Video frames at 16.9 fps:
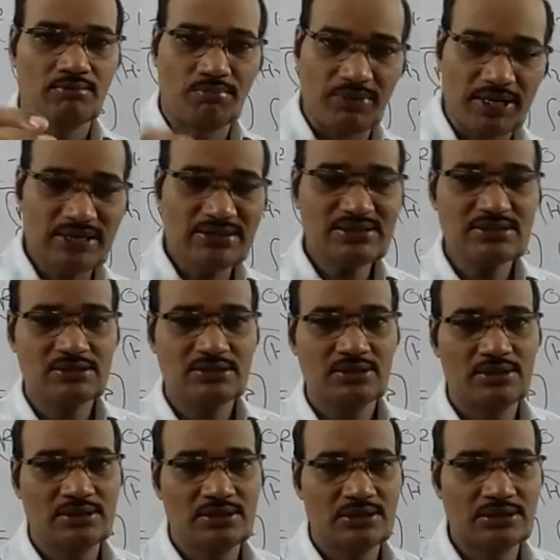base
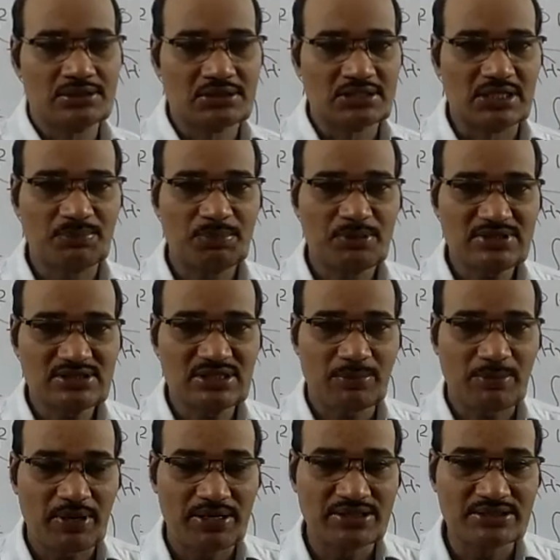depends
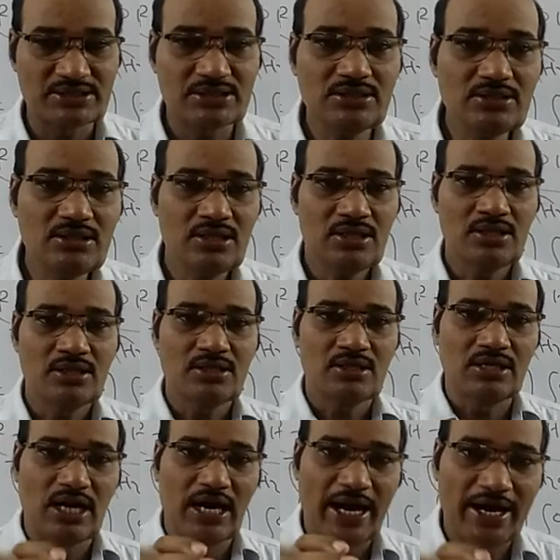upon the
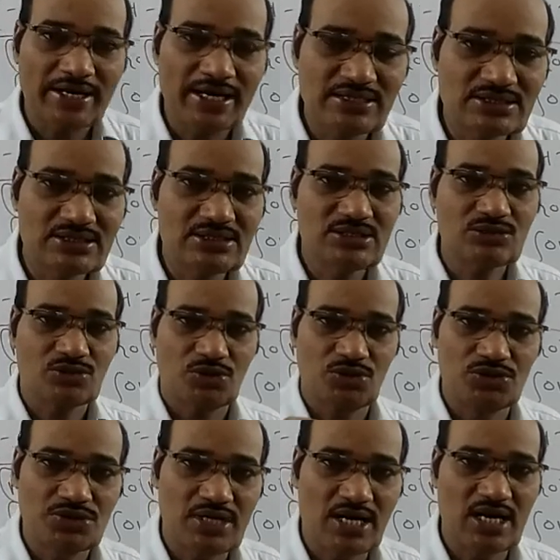ionization
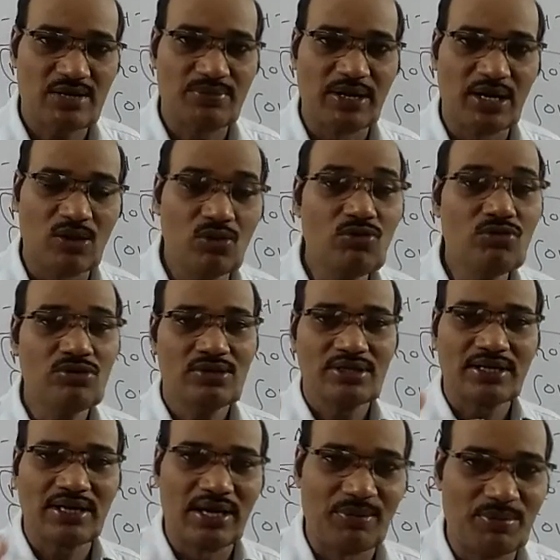constant
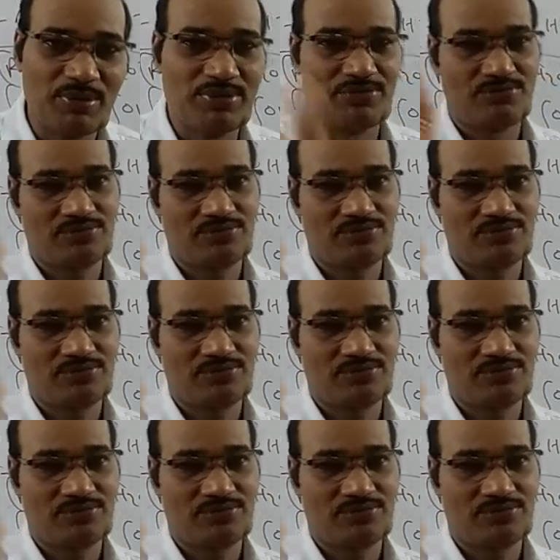value KB.